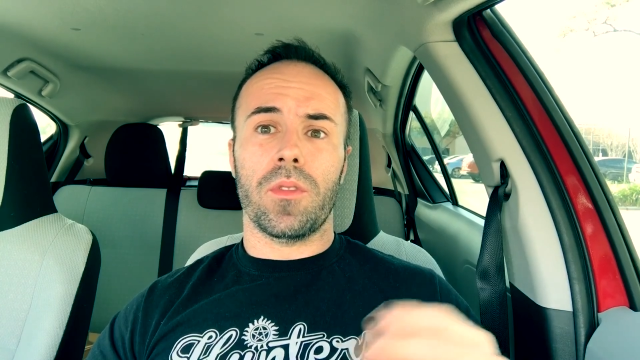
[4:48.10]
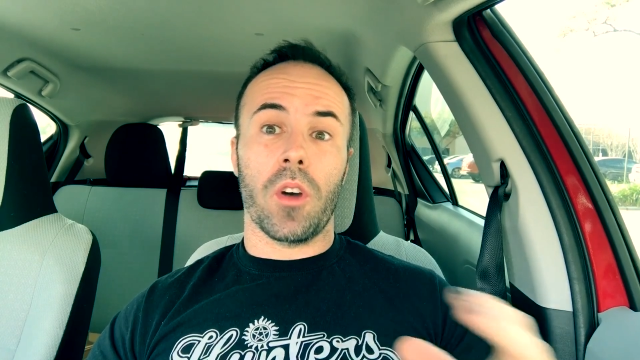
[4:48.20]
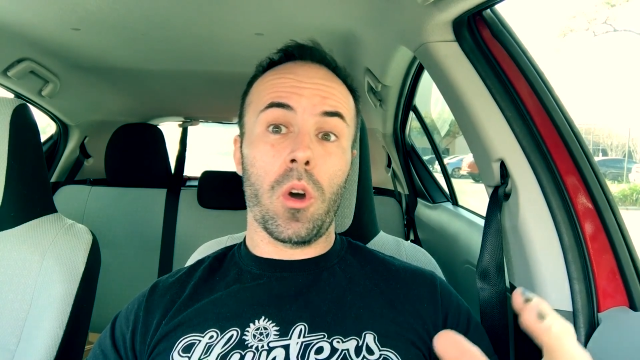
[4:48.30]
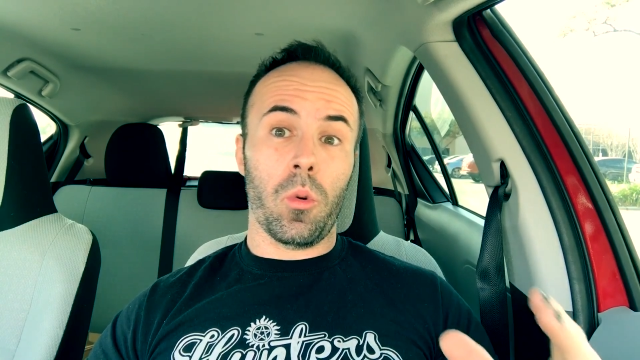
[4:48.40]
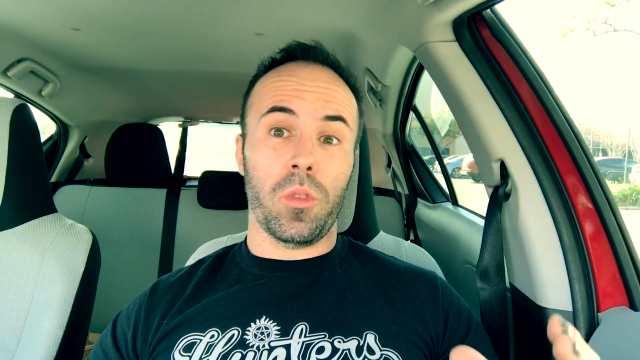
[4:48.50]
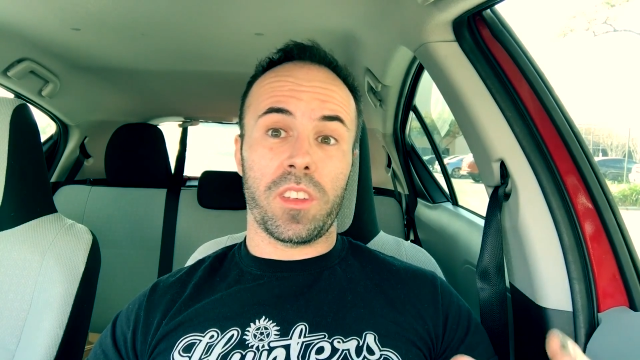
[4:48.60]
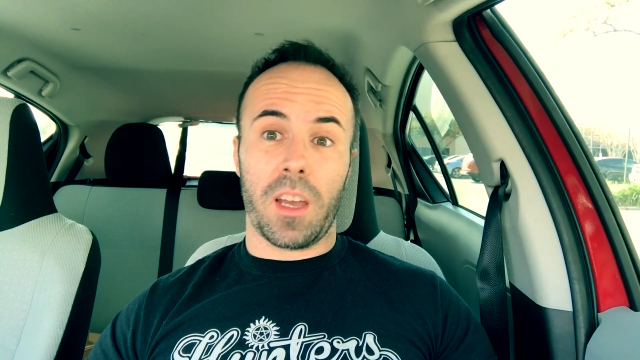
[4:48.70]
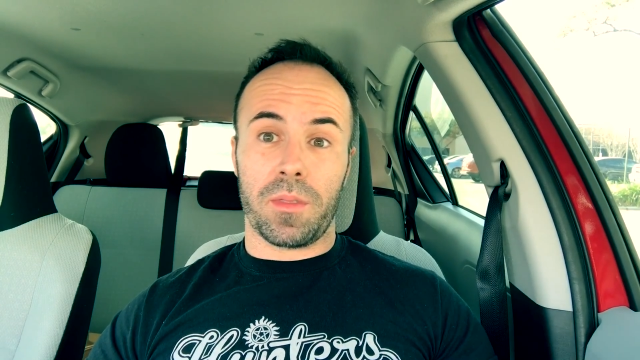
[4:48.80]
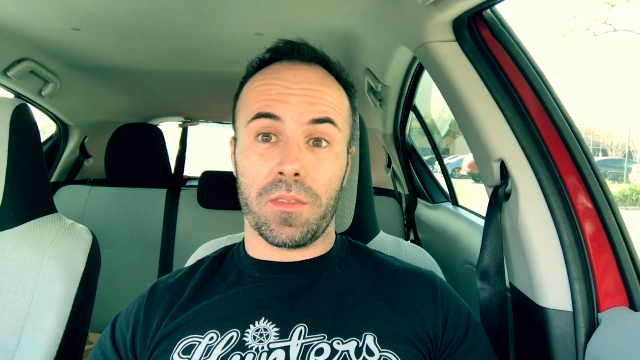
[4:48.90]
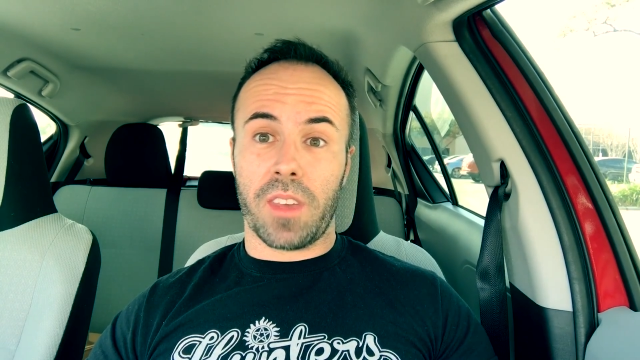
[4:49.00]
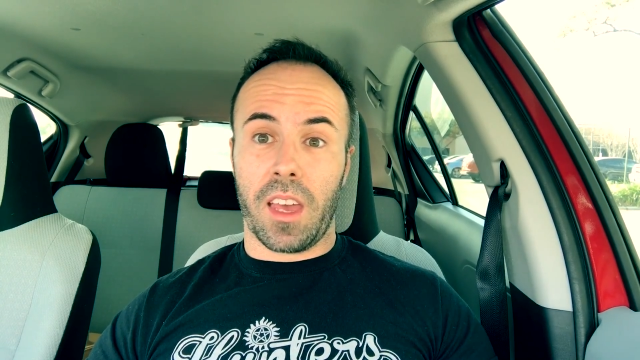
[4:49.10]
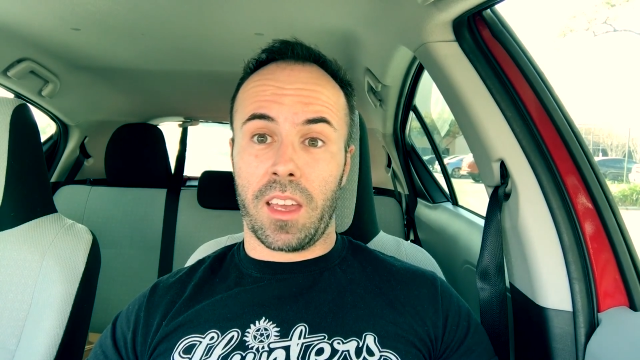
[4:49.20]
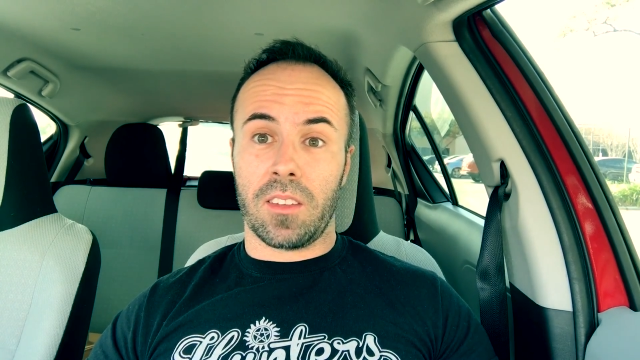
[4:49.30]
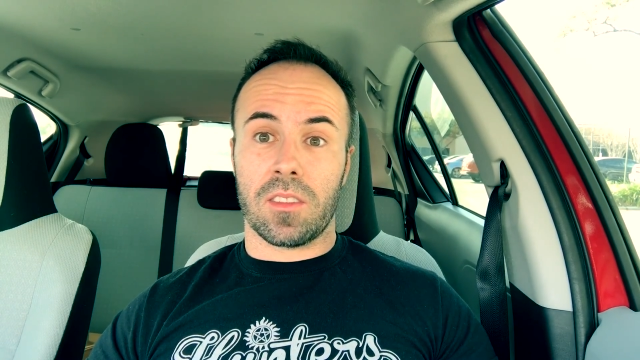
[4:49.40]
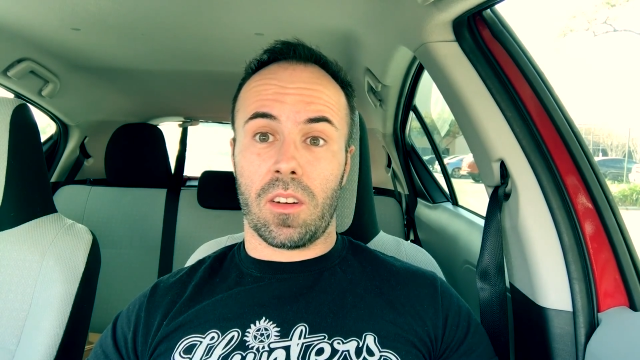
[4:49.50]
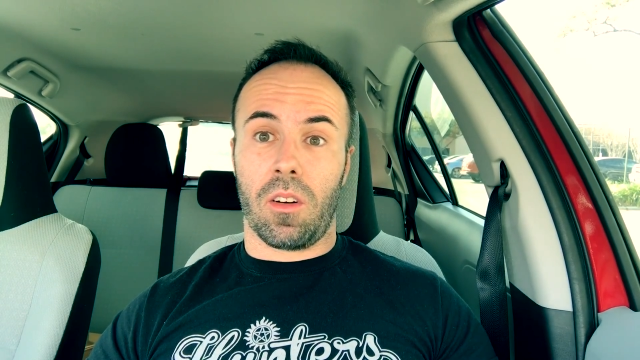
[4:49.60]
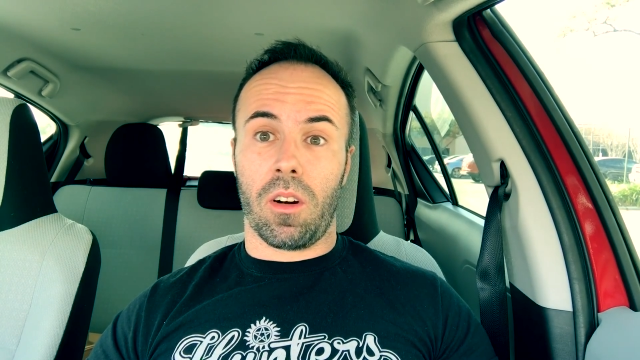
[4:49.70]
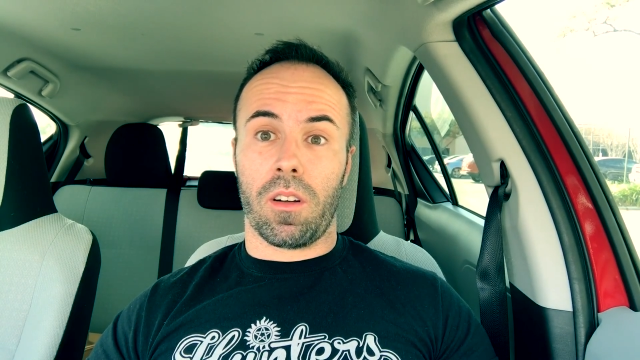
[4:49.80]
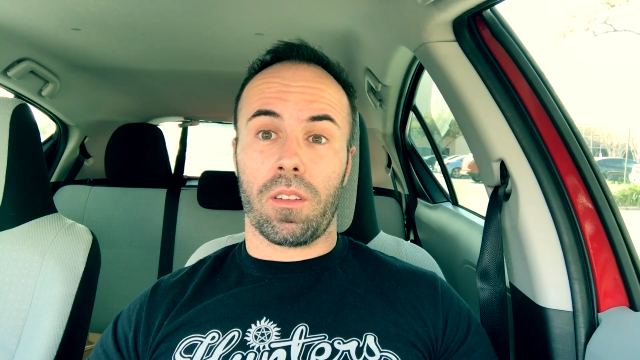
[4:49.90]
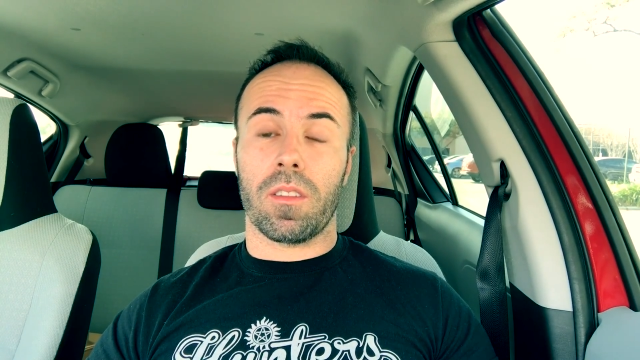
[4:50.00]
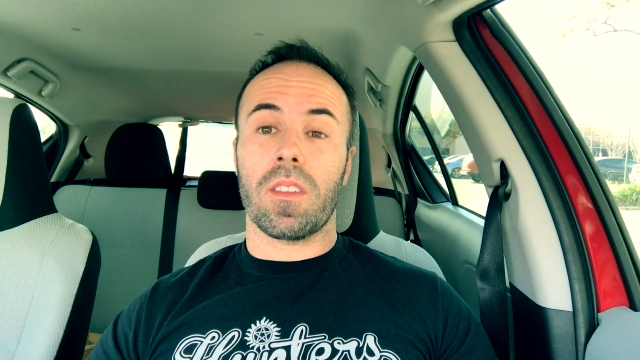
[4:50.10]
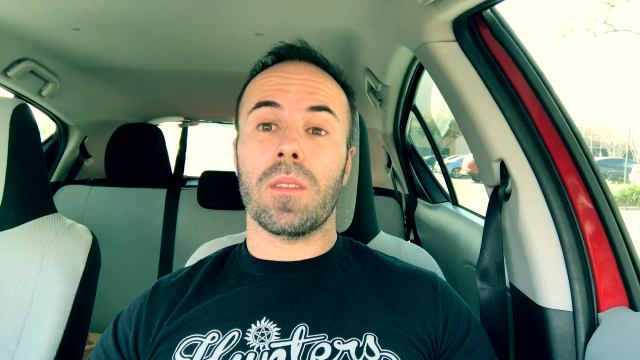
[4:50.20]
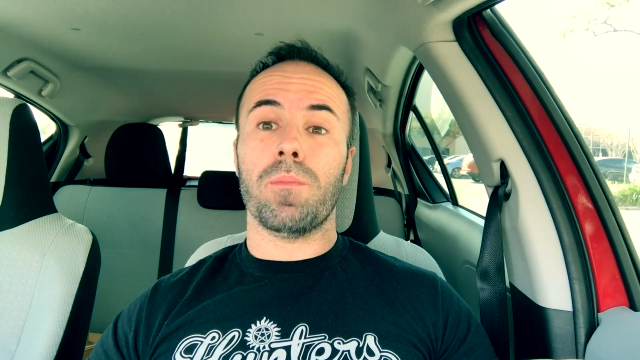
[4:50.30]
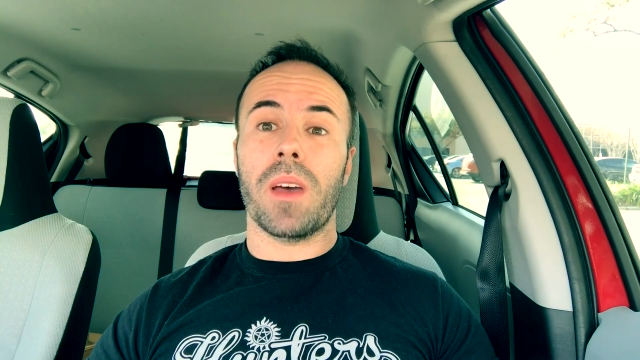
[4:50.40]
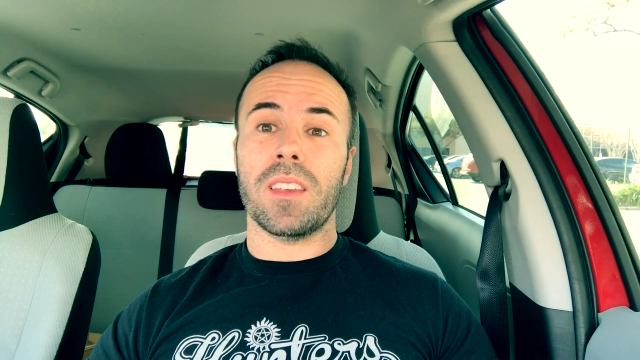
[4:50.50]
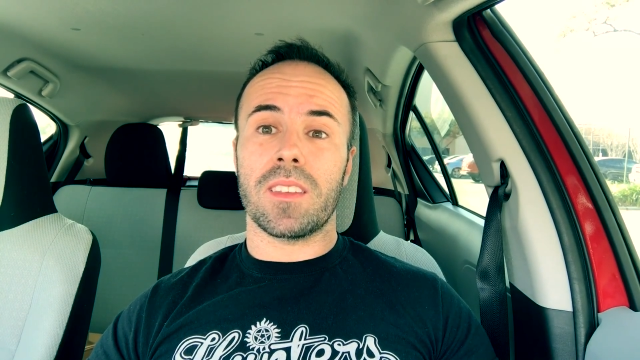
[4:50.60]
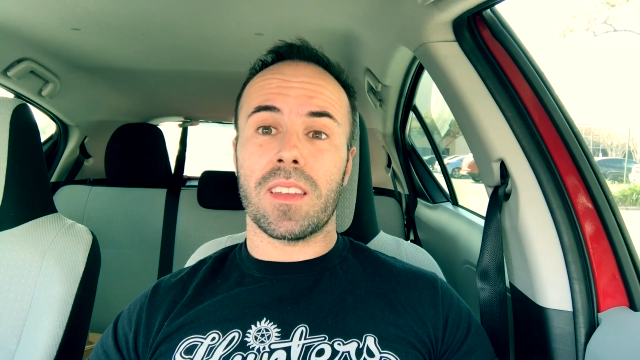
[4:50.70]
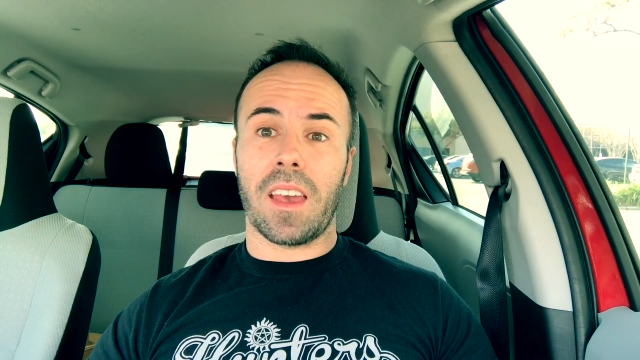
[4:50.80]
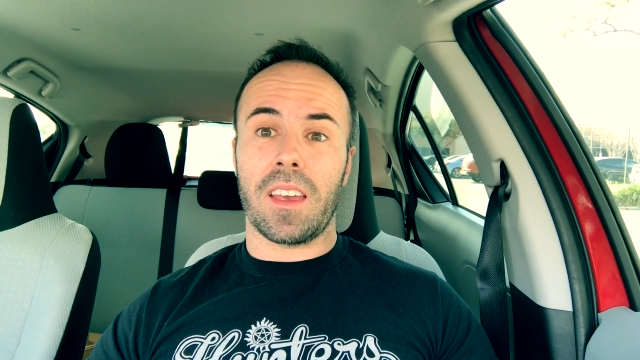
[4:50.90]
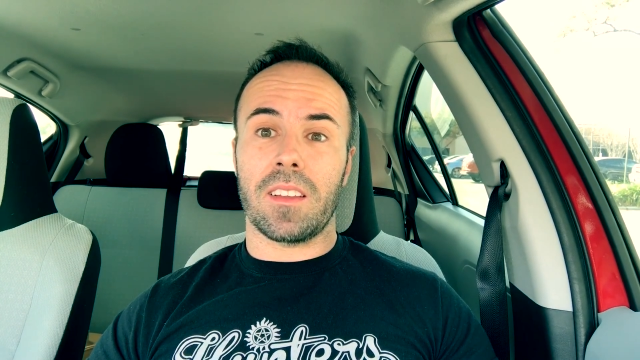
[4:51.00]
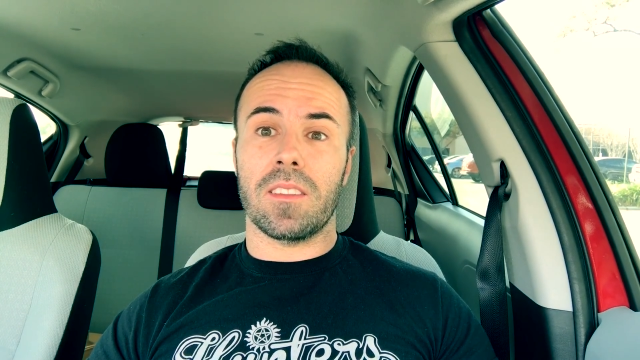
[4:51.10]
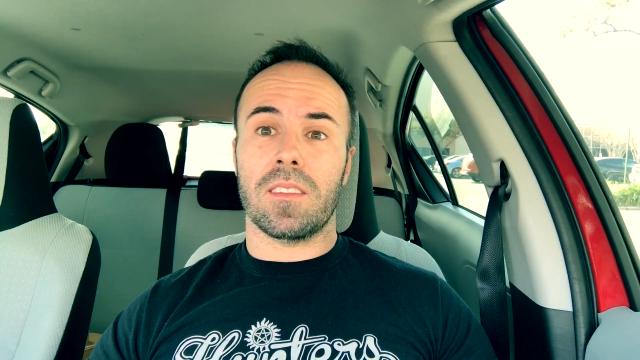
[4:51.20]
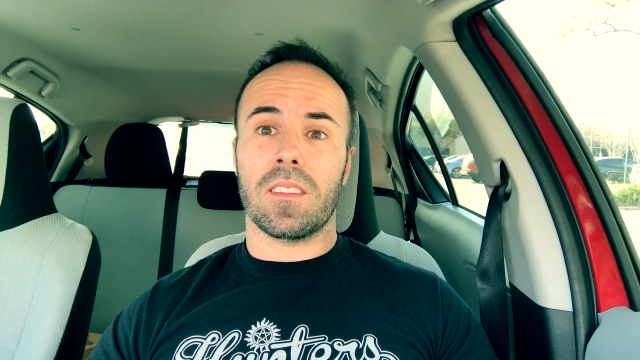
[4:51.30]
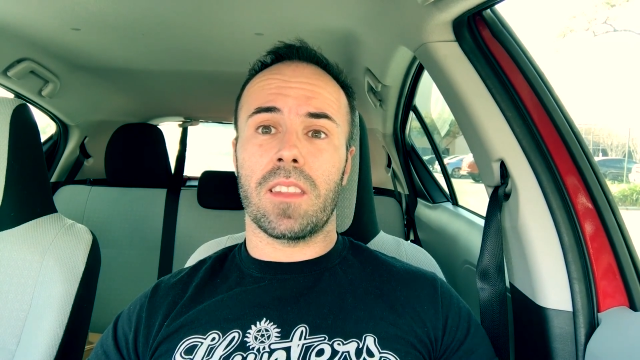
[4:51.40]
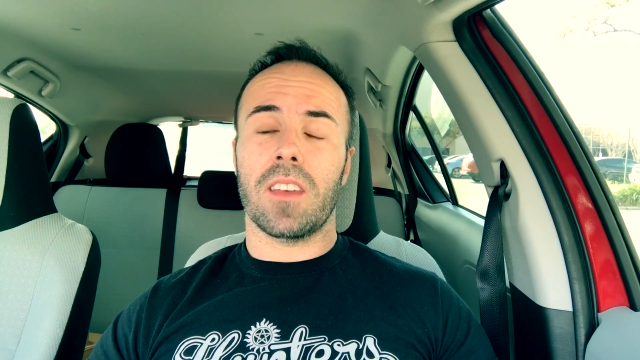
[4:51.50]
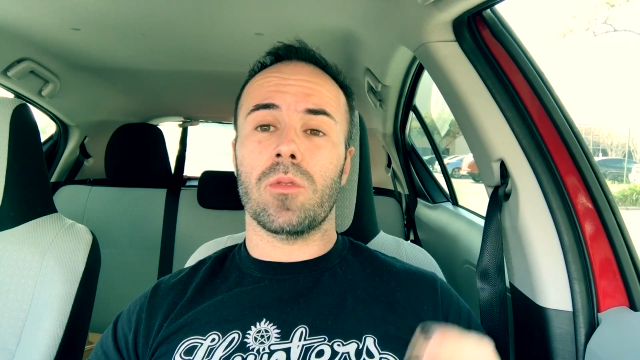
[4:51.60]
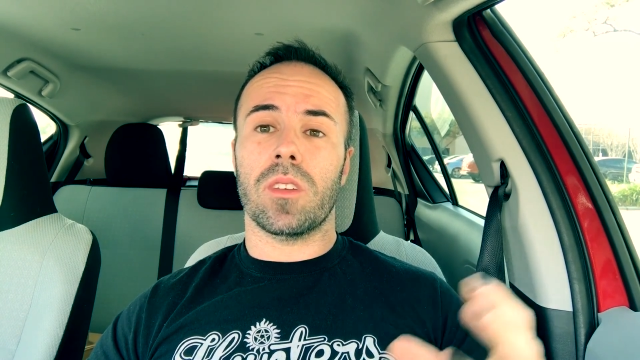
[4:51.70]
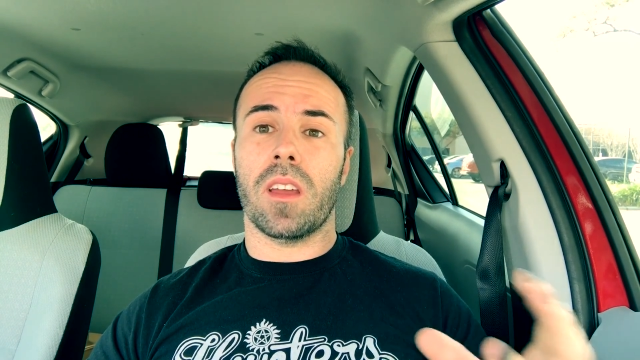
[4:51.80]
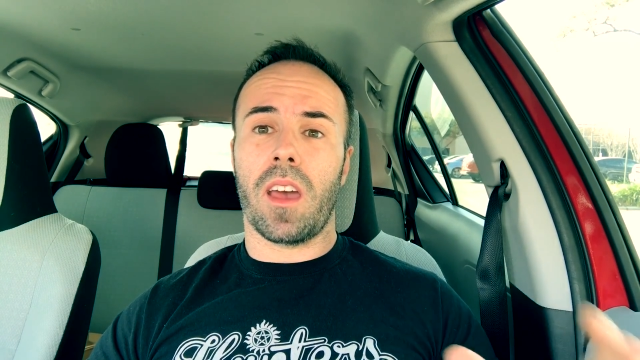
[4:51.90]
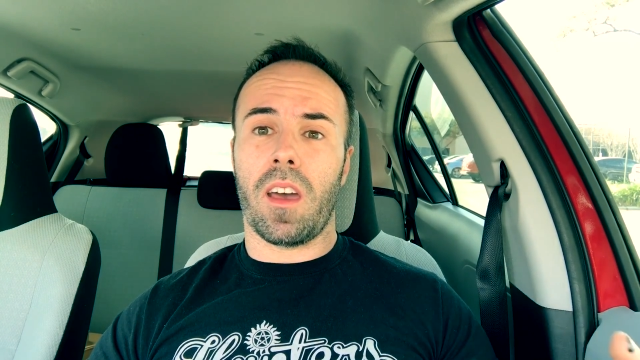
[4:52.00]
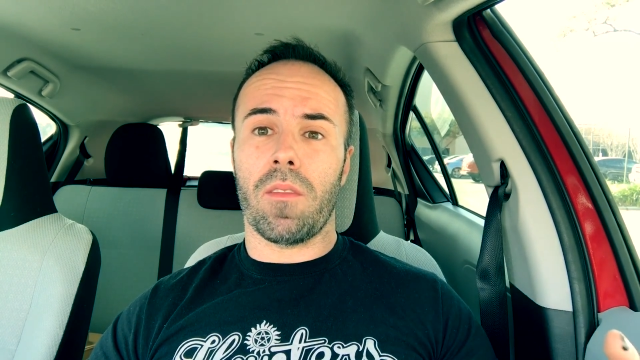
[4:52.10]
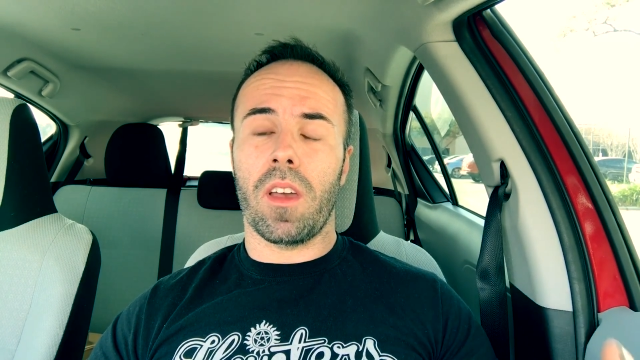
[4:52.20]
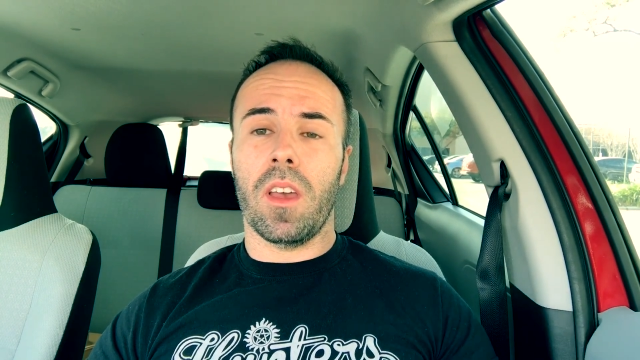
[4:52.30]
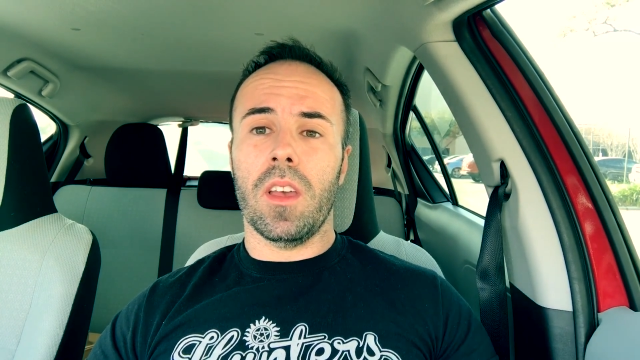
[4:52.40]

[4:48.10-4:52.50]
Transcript: those types of gains are the best gains that you can have.